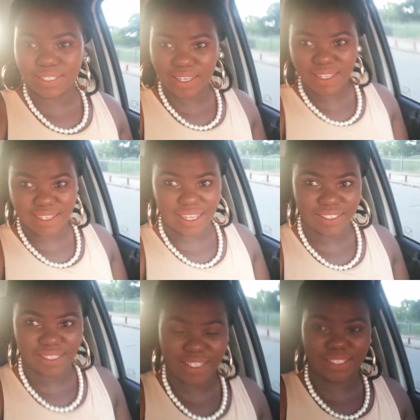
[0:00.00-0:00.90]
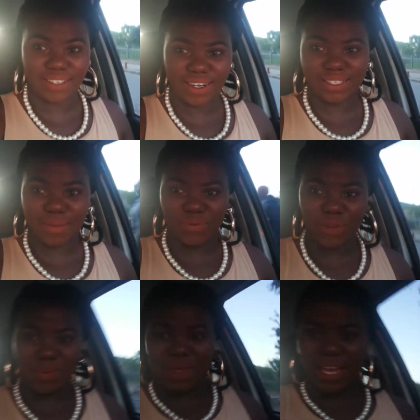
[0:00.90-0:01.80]
Hey guys, the struggles I'm
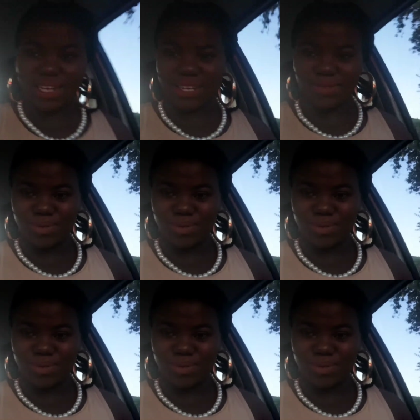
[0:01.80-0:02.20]
filming under